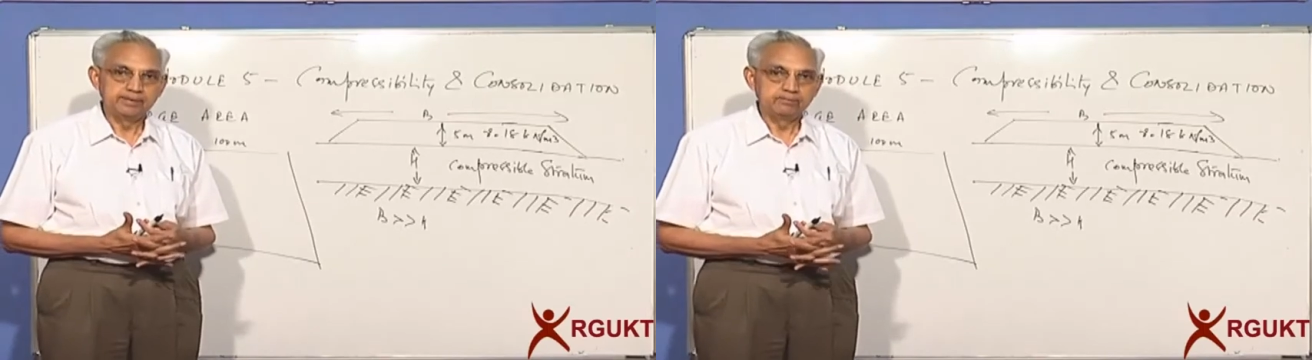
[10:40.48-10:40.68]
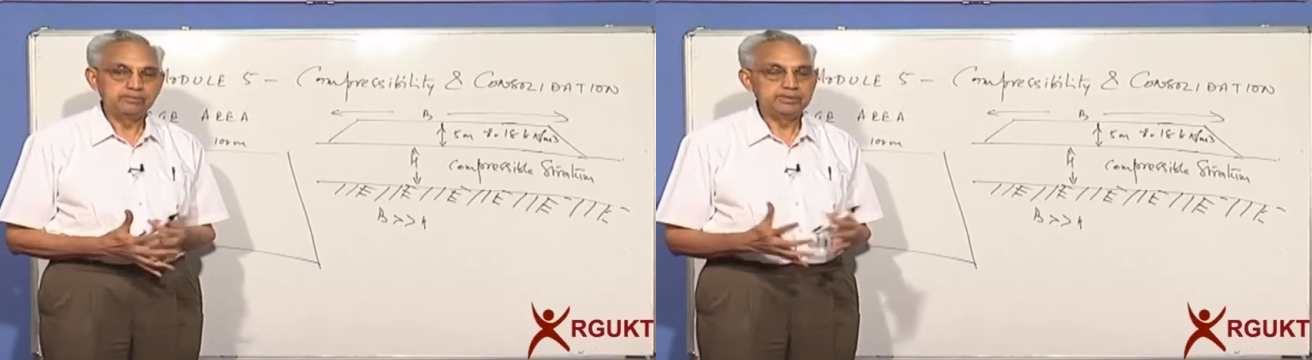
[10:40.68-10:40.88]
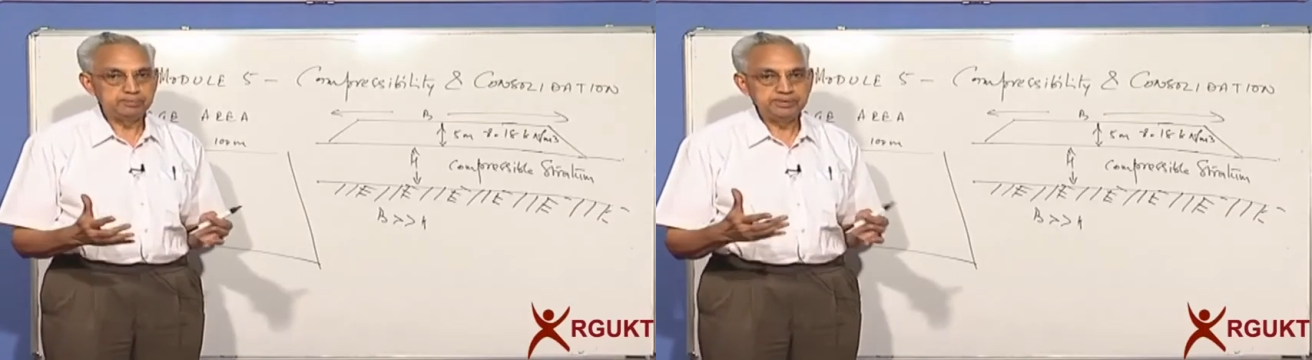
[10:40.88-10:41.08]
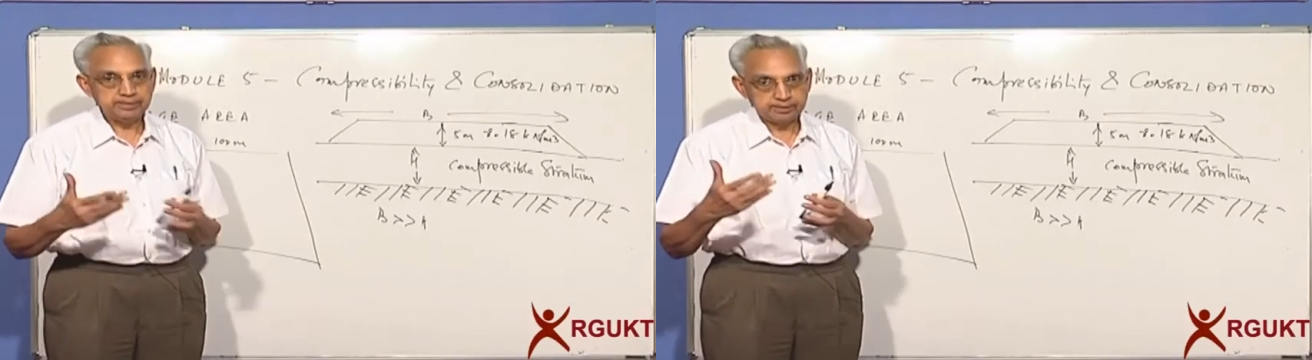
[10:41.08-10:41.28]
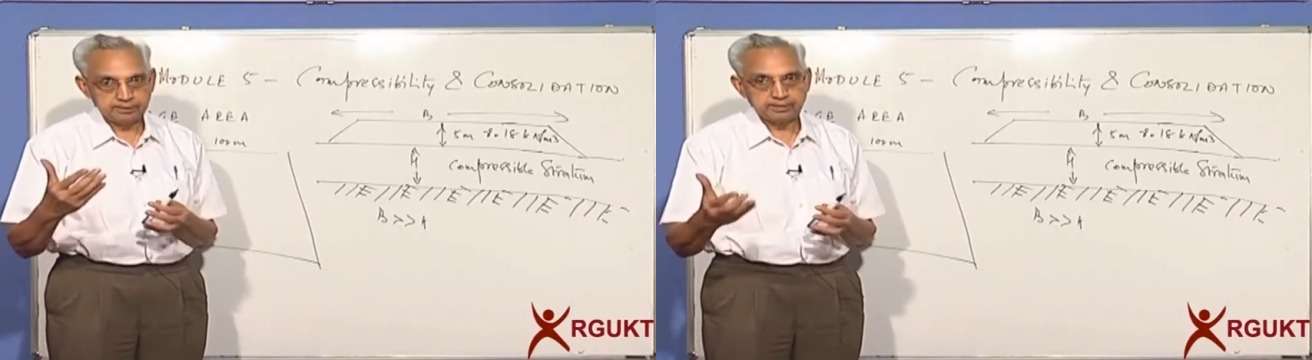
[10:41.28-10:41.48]
which means
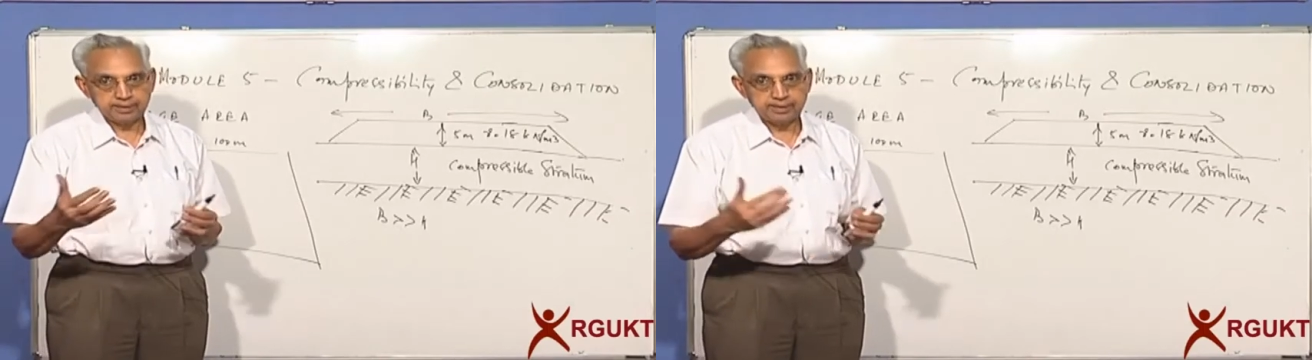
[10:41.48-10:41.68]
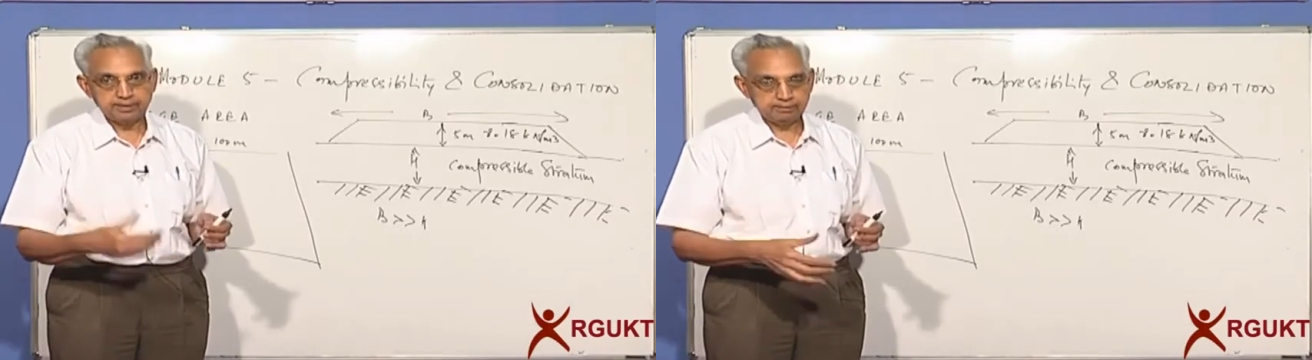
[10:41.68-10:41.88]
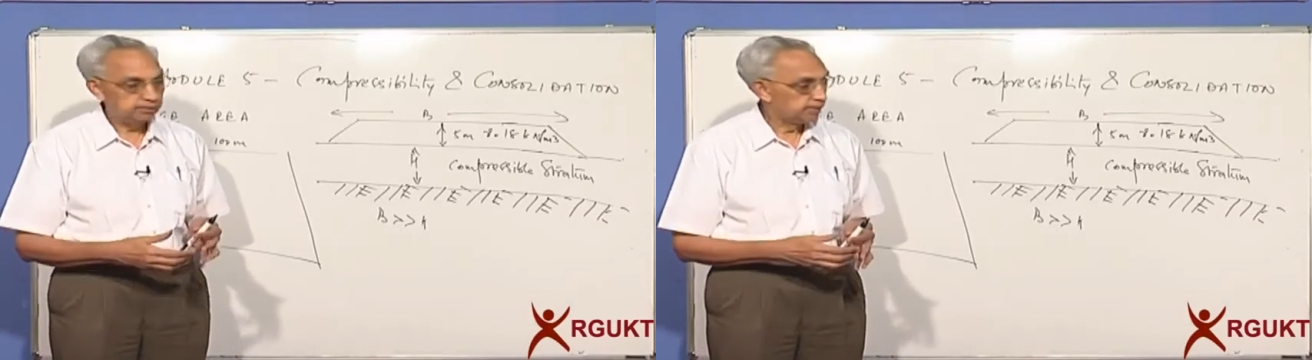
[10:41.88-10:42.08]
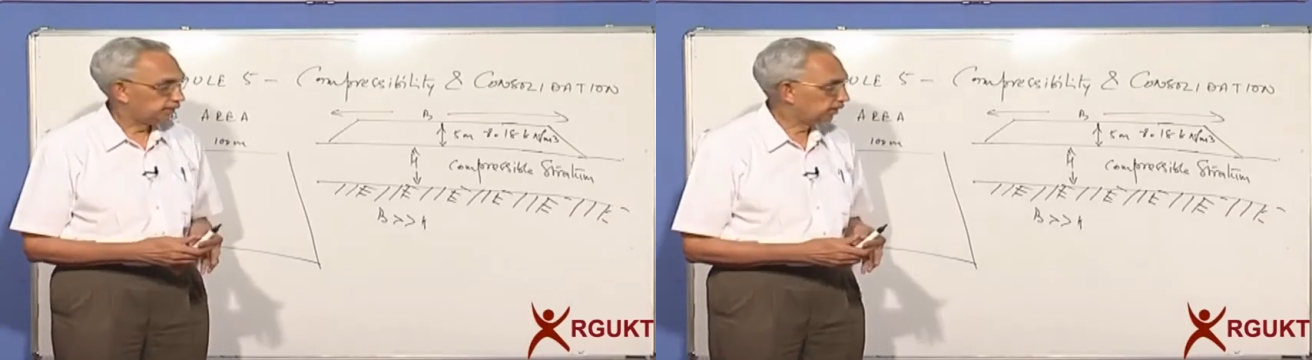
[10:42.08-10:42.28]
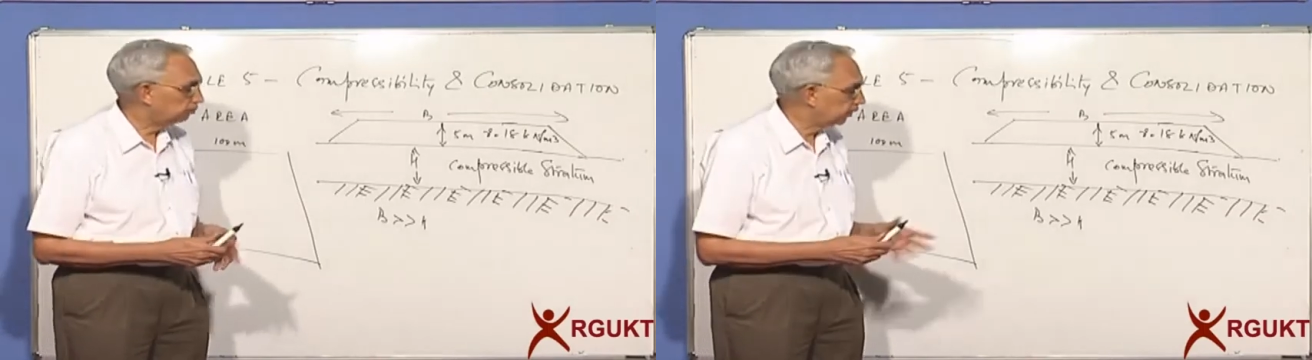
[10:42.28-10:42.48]
you are talking of
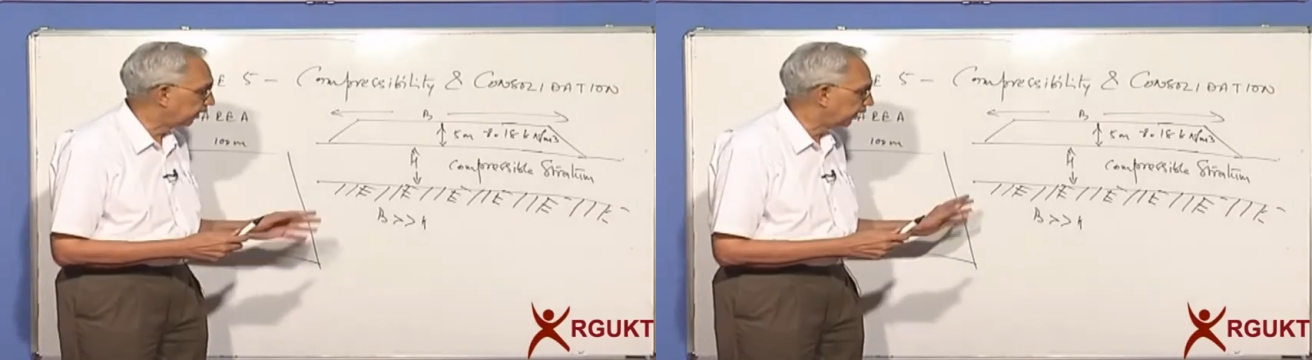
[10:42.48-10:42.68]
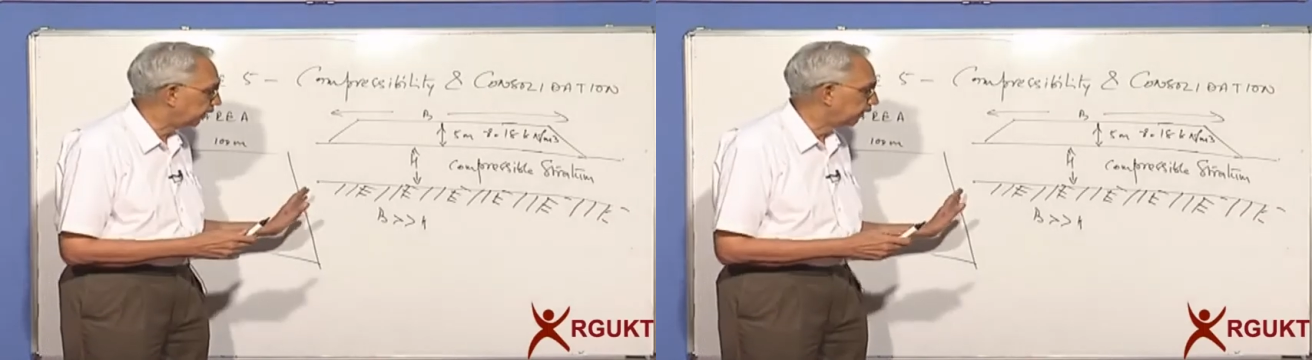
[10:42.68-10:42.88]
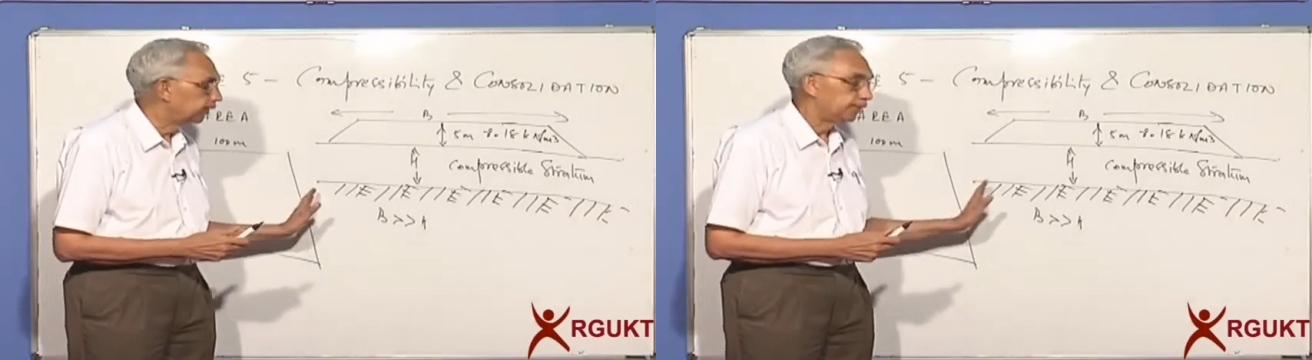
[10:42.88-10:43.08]
something like